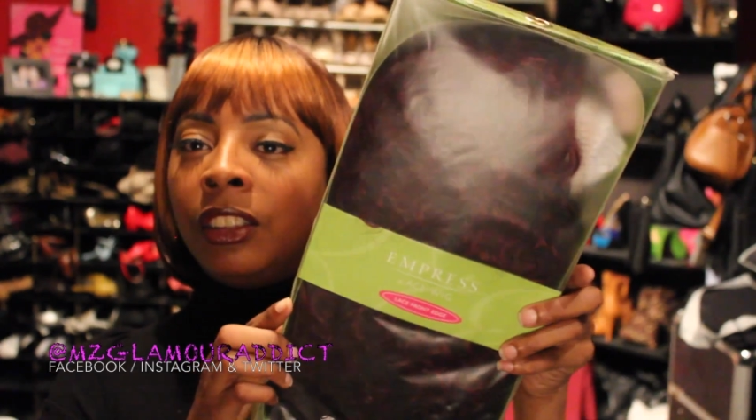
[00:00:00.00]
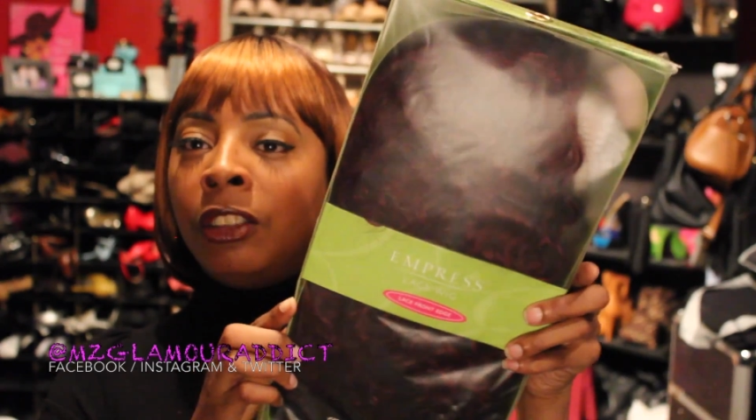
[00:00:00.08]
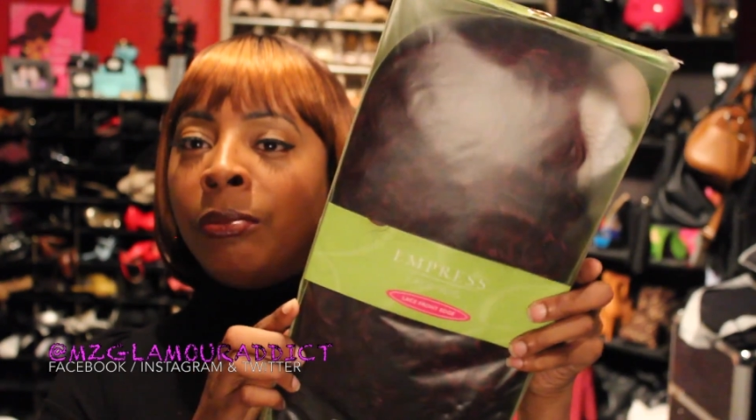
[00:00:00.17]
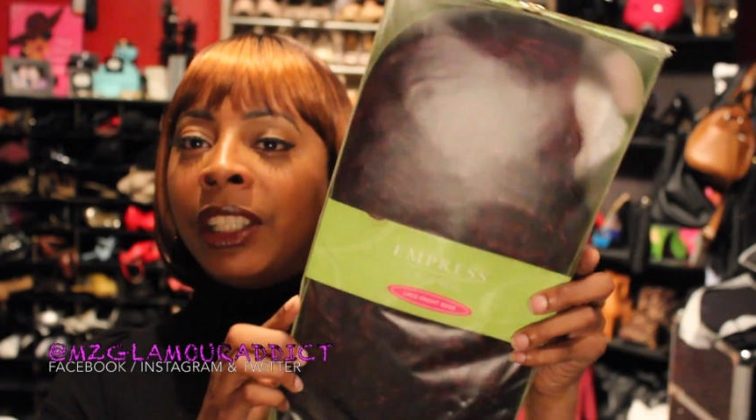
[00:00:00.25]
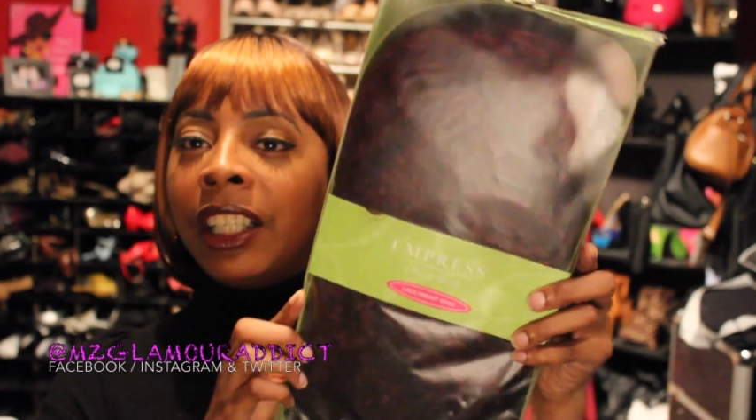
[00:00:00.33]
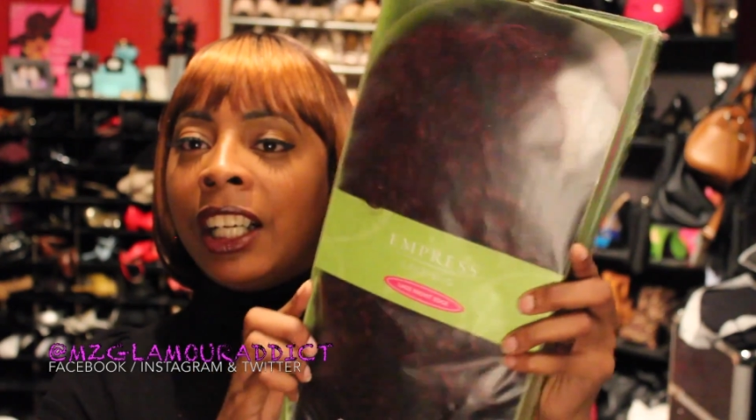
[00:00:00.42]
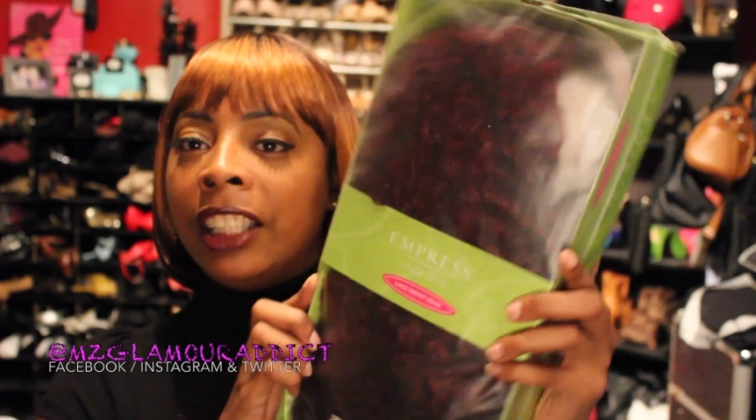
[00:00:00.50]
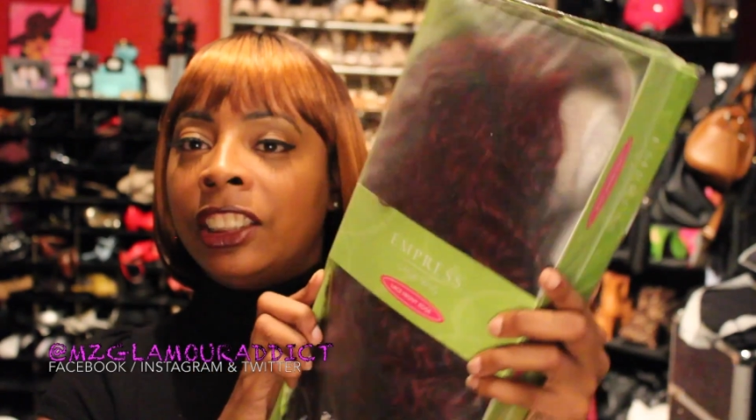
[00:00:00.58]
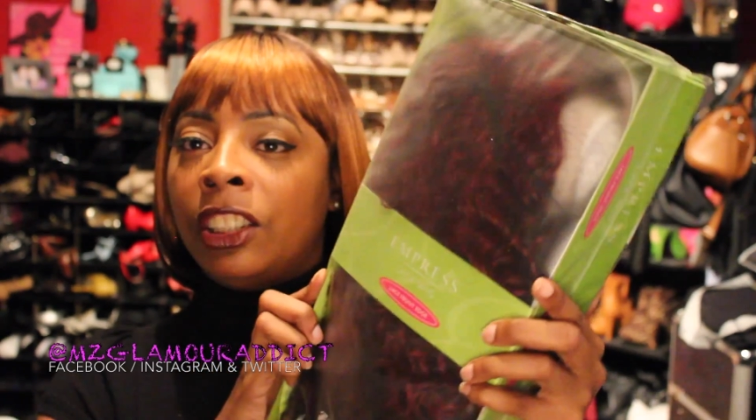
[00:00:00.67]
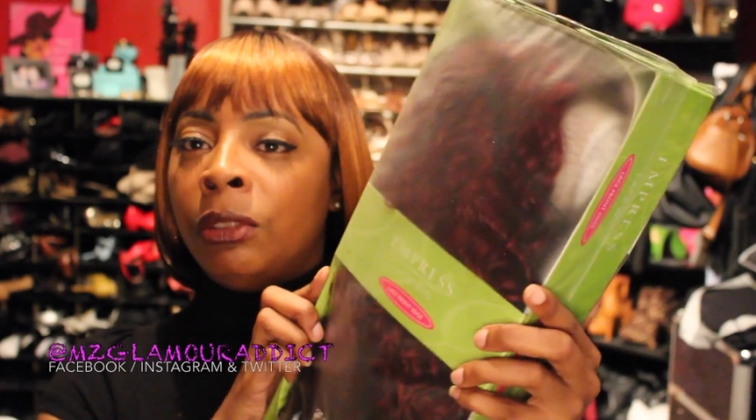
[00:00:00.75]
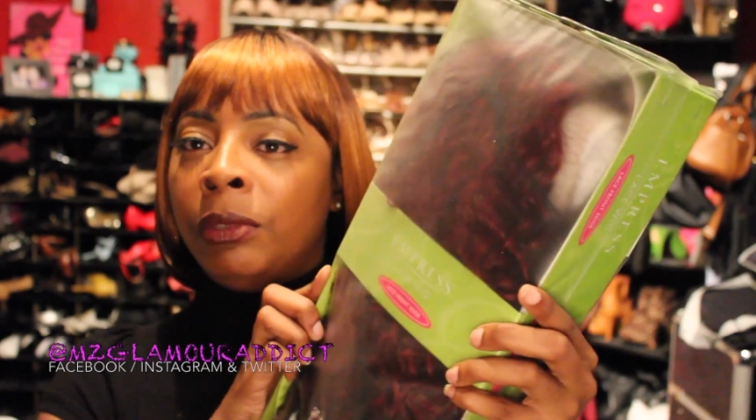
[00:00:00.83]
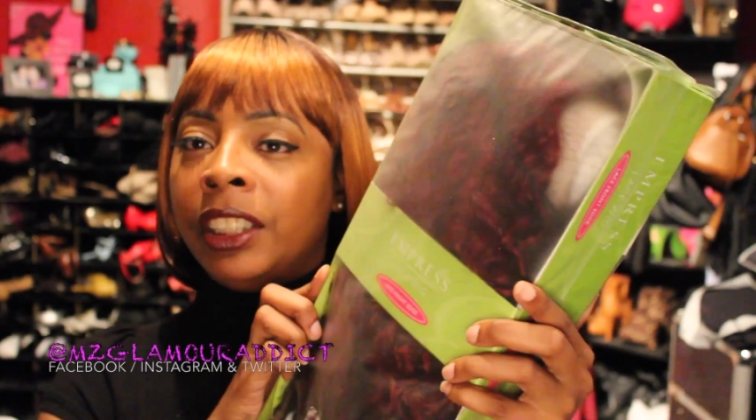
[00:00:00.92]
Oh my gosh,
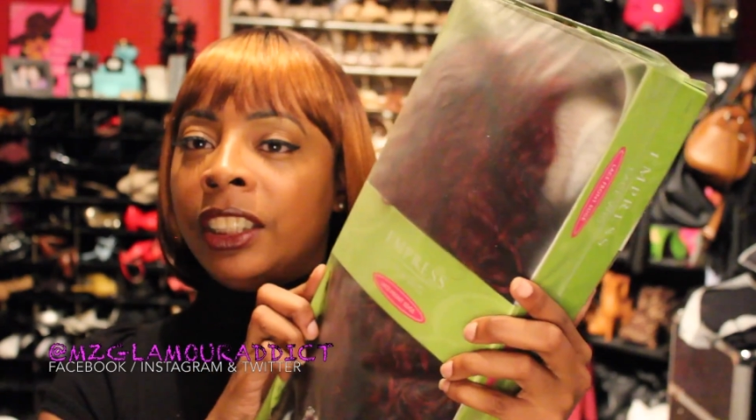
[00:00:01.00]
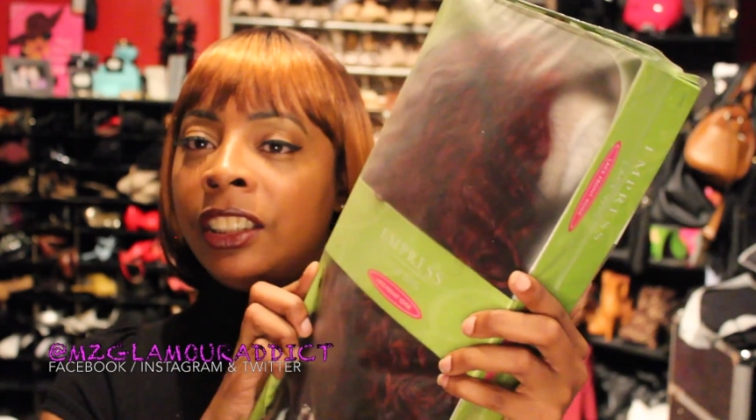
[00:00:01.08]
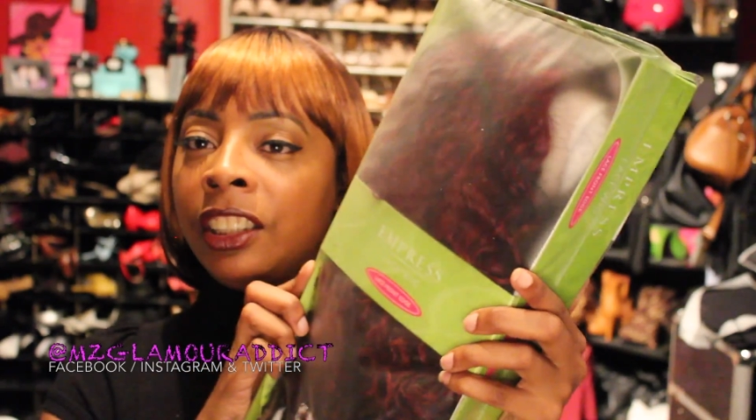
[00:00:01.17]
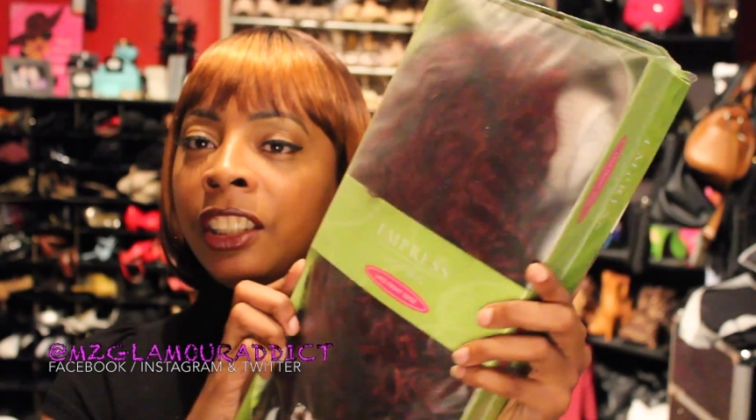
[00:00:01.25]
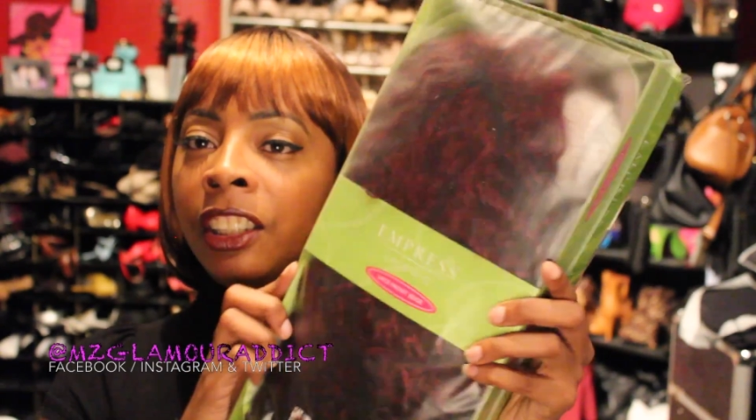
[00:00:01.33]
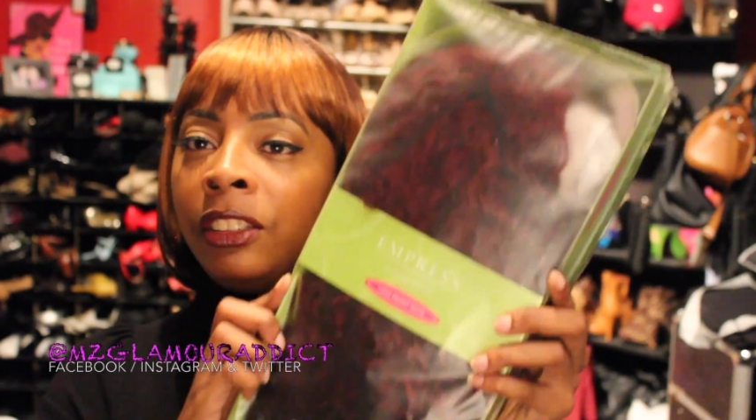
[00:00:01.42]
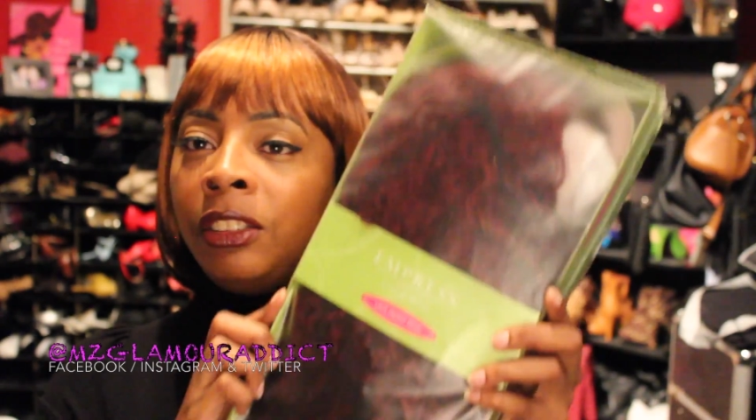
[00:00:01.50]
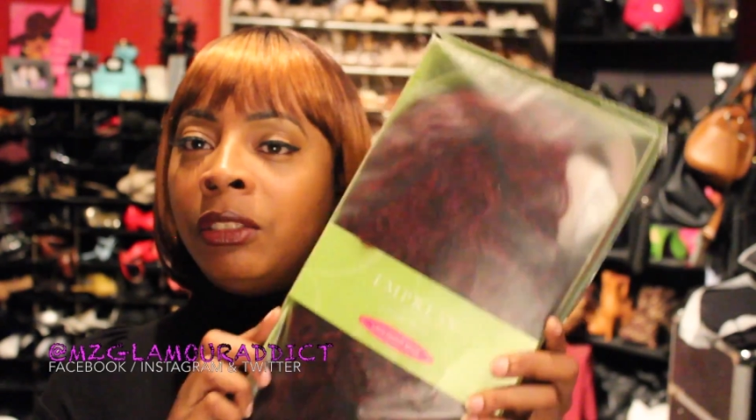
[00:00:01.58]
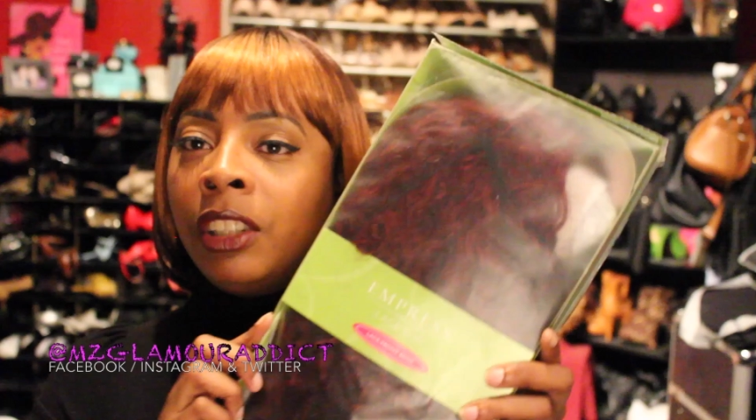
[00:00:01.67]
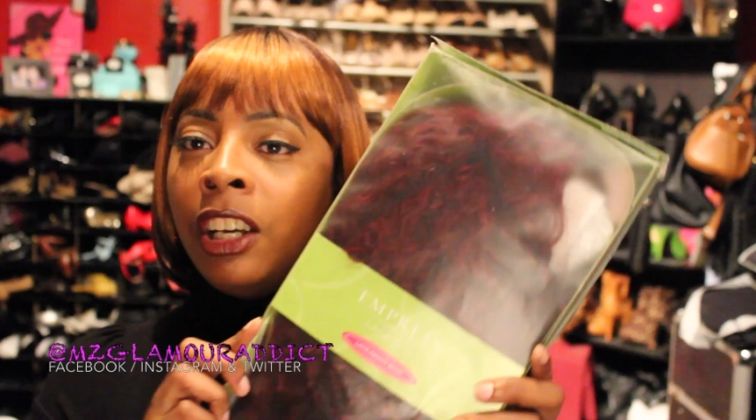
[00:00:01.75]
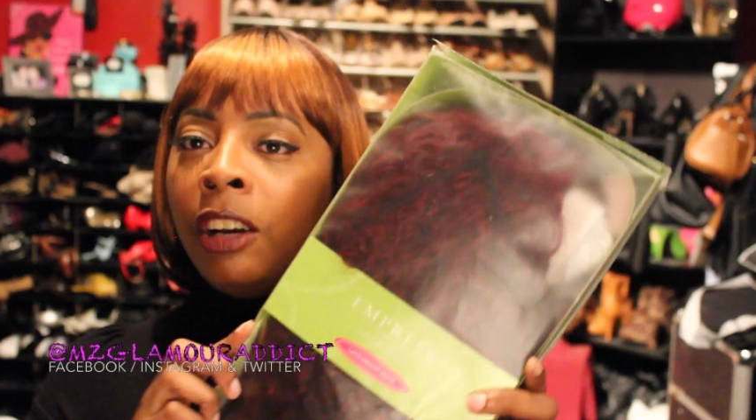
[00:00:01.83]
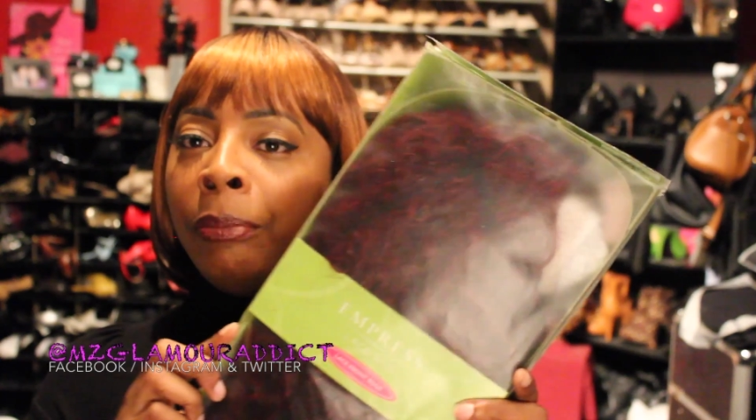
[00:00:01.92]
I don't want to get the glare on you.